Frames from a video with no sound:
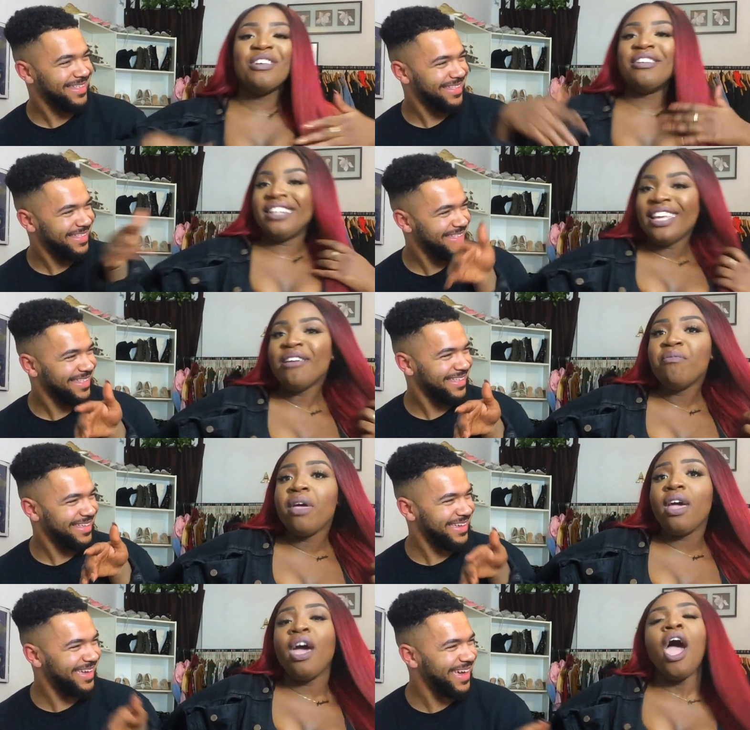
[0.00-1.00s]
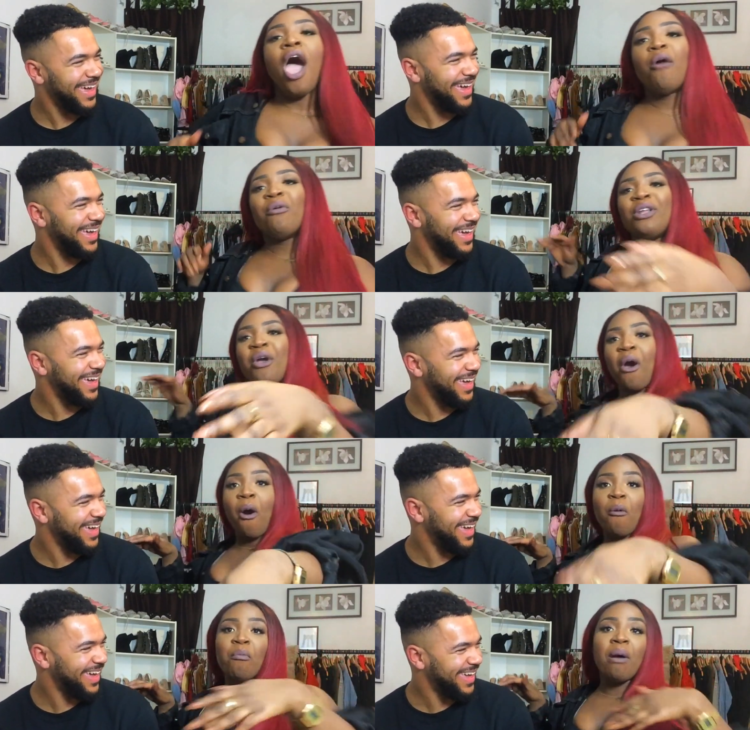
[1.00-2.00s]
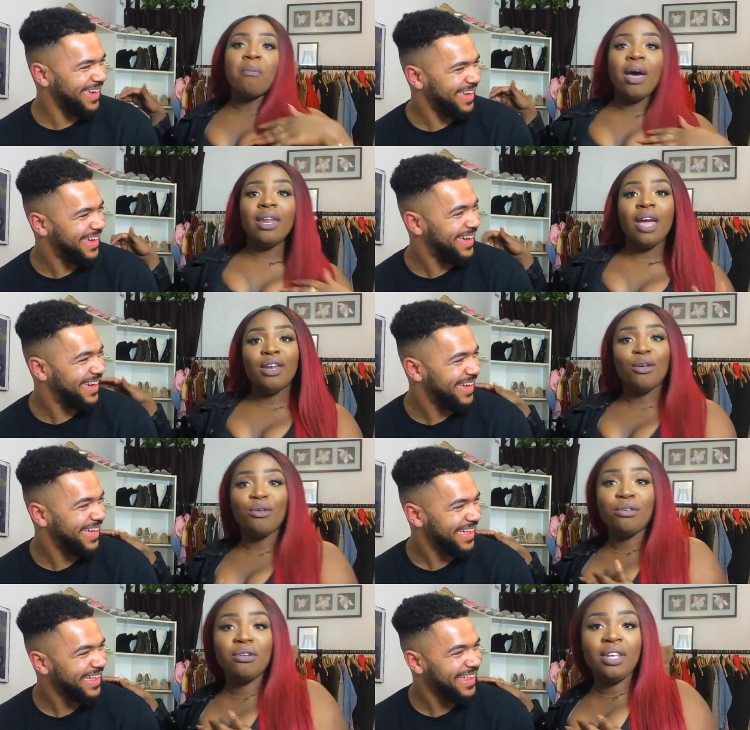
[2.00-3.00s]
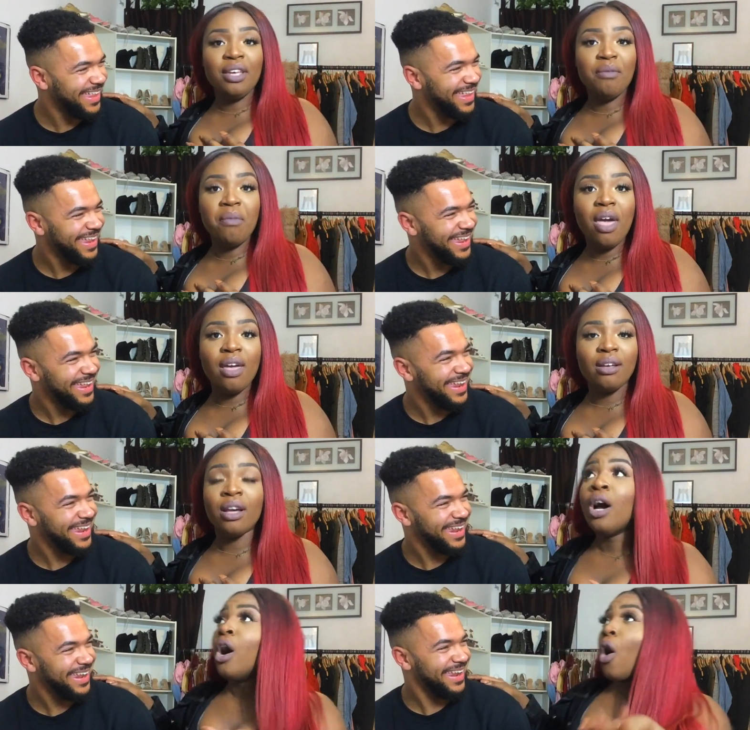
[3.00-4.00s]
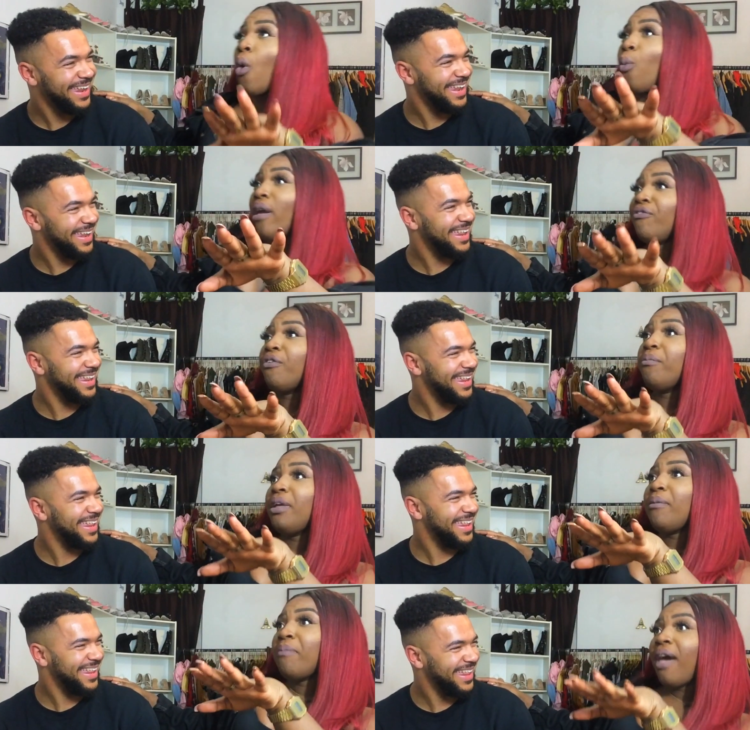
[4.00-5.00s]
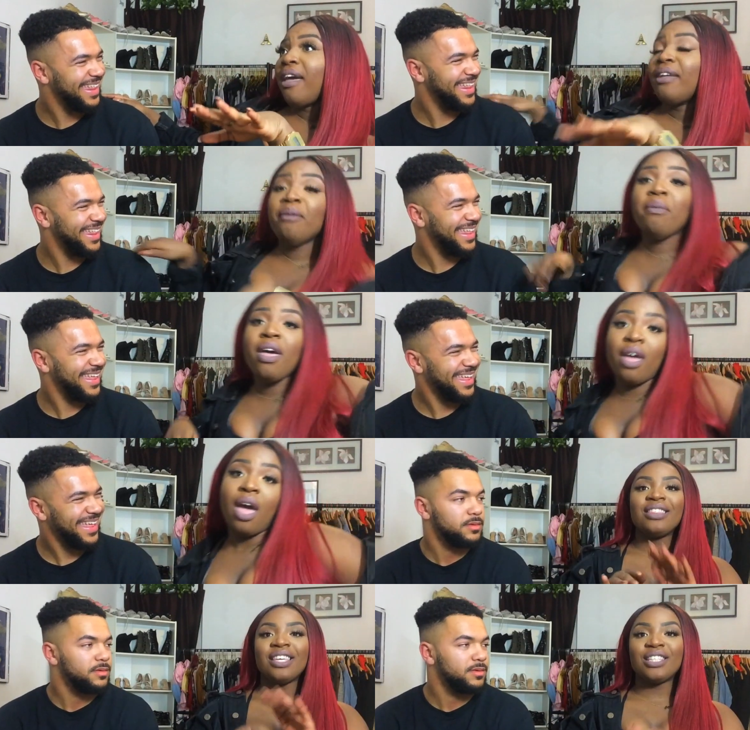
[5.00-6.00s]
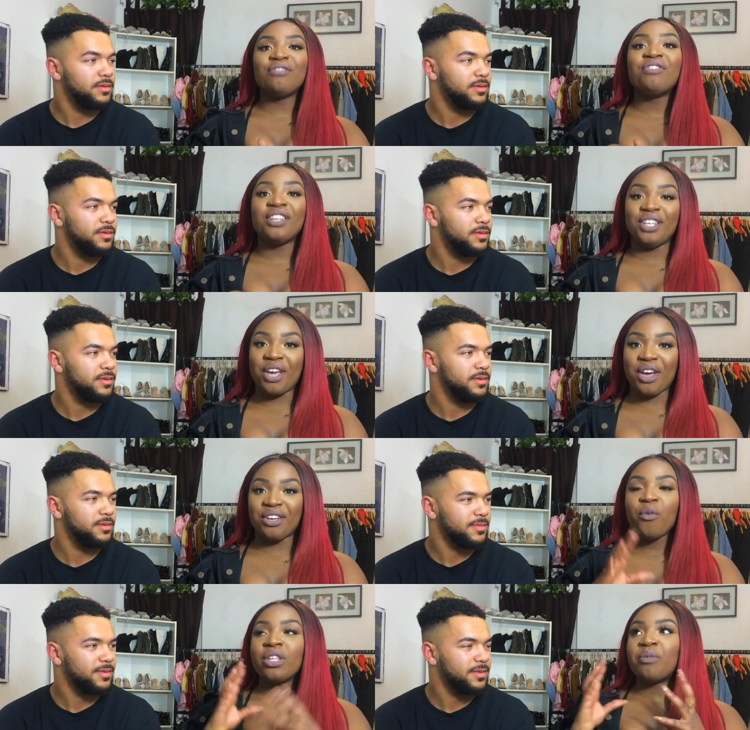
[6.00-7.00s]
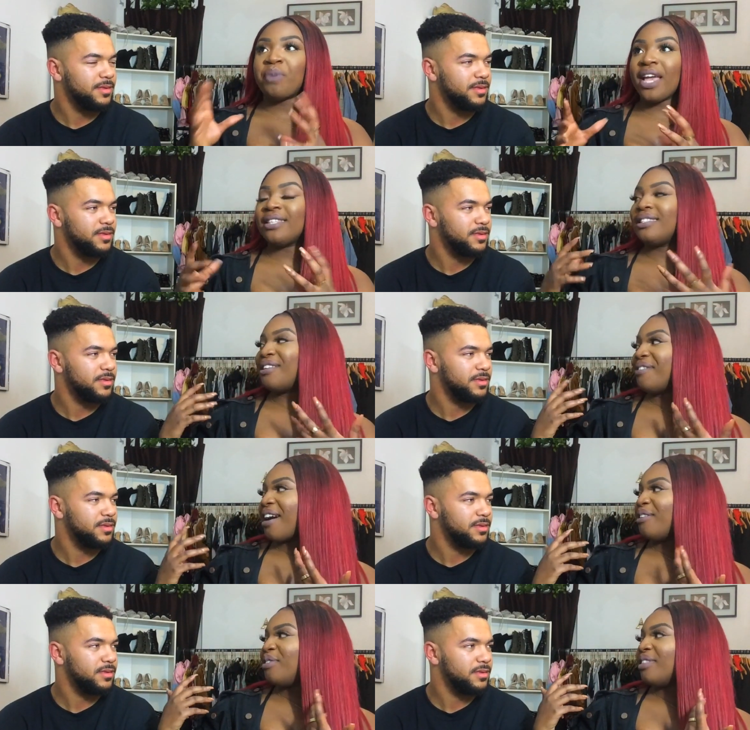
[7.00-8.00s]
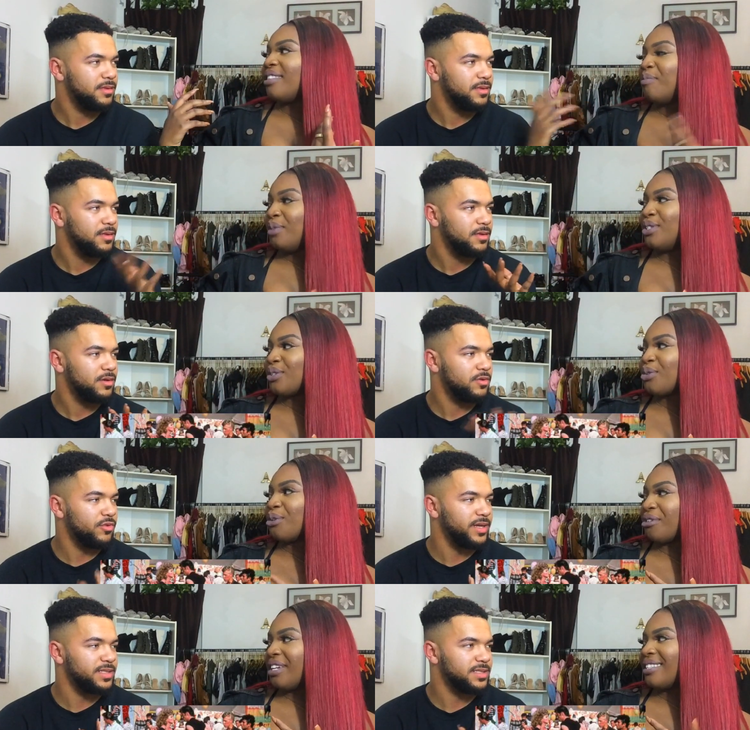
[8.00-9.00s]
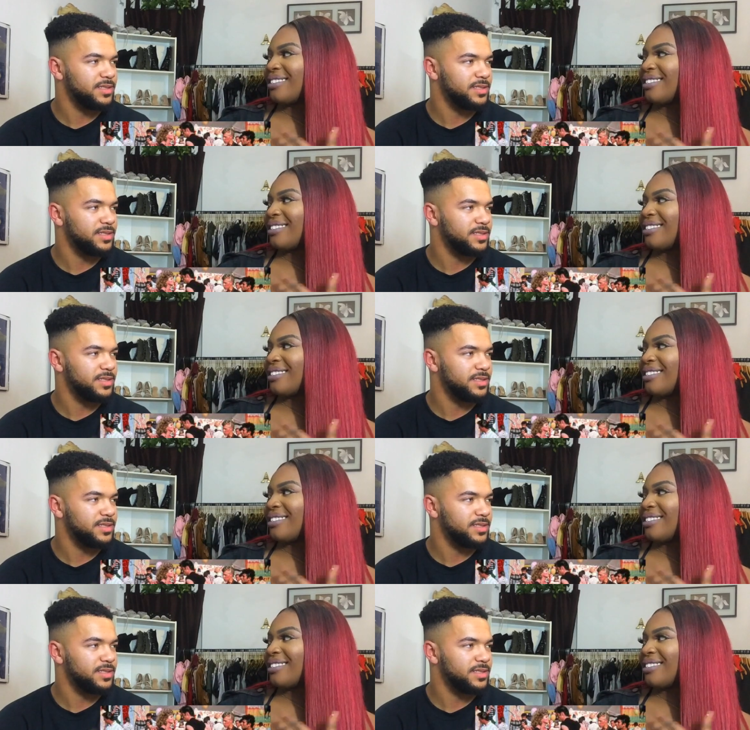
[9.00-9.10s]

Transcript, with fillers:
Speaker 1: and leave me. Hey! Oh, I know you need me. Wait for me, baby. This video was based around the musical Grease.